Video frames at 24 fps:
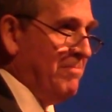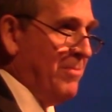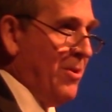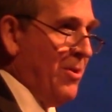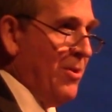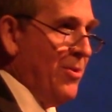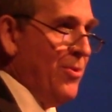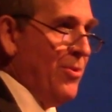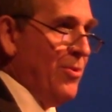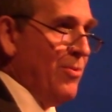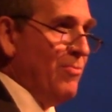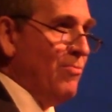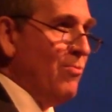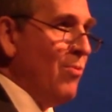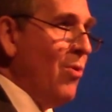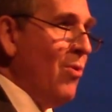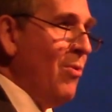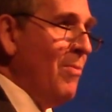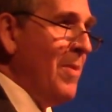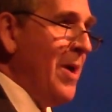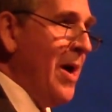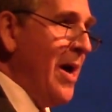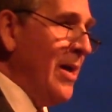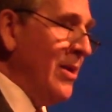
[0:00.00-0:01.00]
Are there
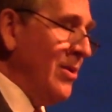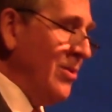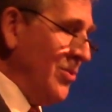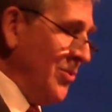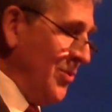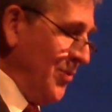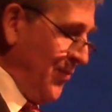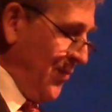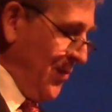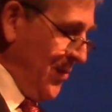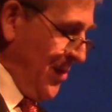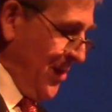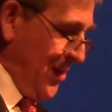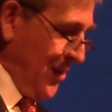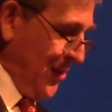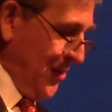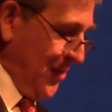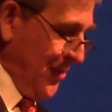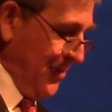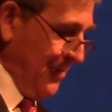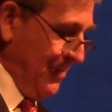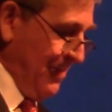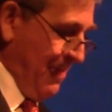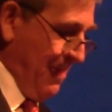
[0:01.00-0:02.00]
role models for
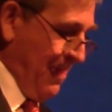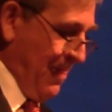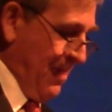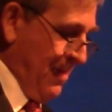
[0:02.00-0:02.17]
this?